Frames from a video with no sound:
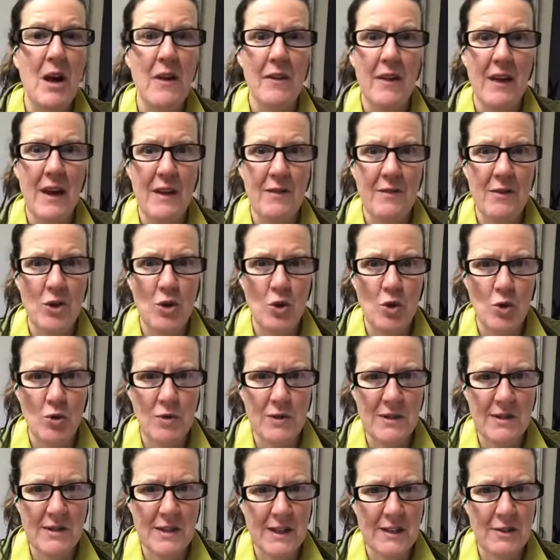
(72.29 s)
they have your
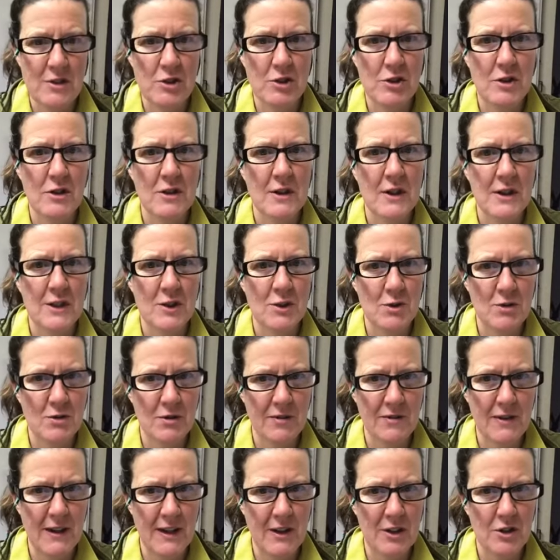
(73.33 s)
attention and your
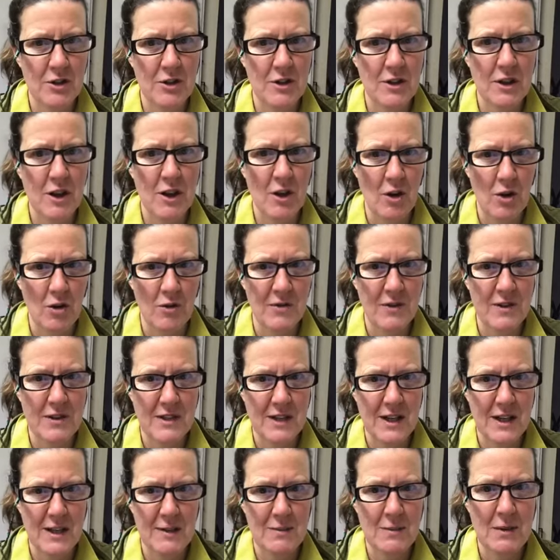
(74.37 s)
affection a lot of the
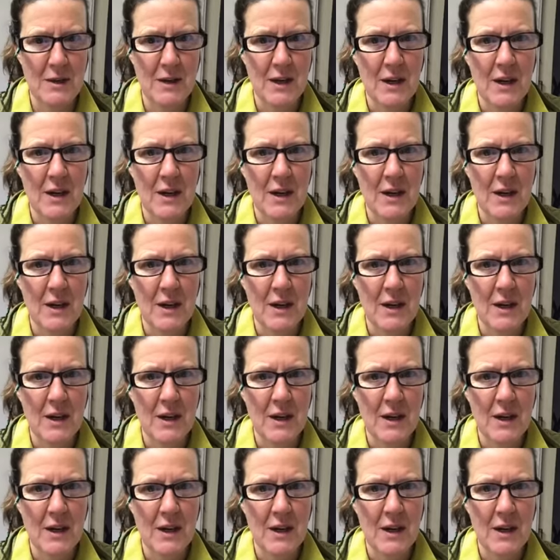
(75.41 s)
time.